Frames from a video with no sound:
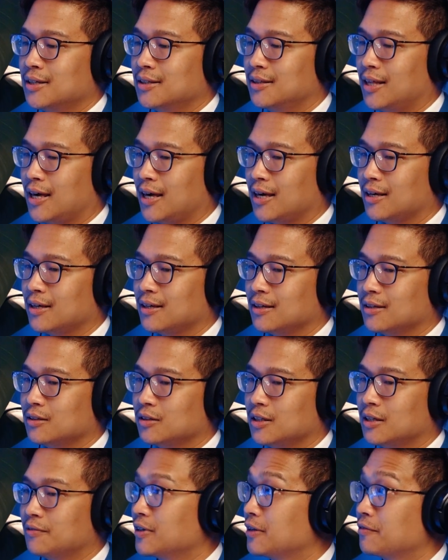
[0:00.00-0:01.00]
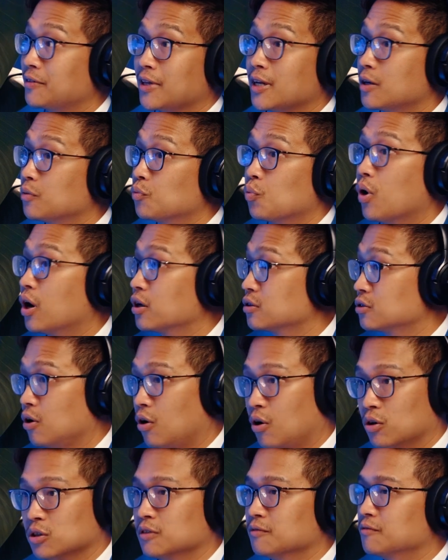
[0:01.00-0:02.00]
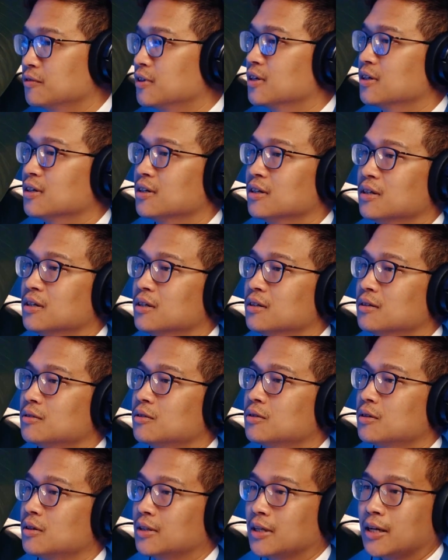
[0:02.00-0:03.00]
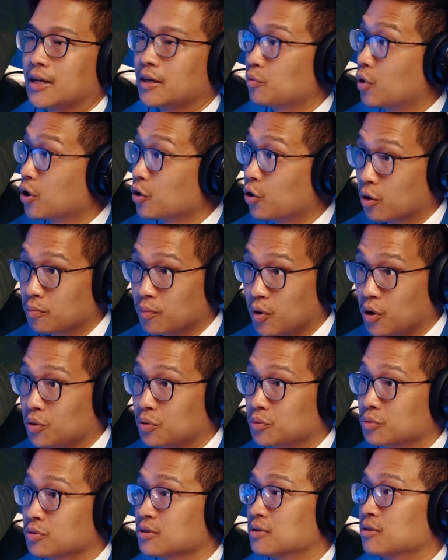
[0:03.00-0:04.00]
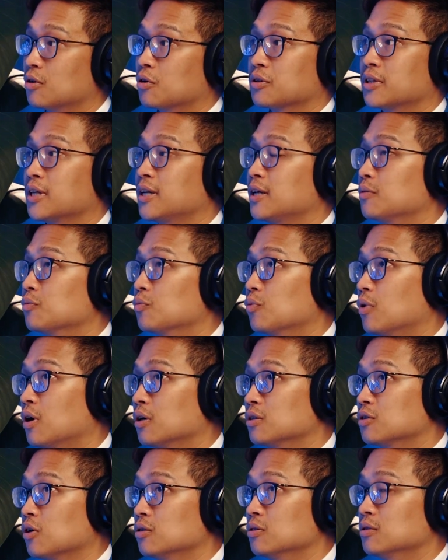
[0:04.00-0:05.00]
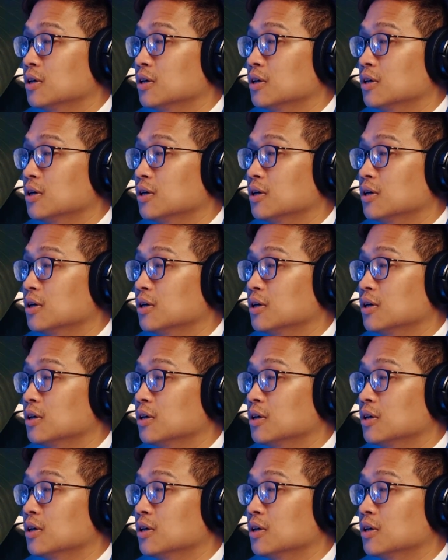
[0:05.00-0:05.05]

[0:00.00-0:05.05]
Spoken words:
even if they didn't want they didn't want hormones or they didn't want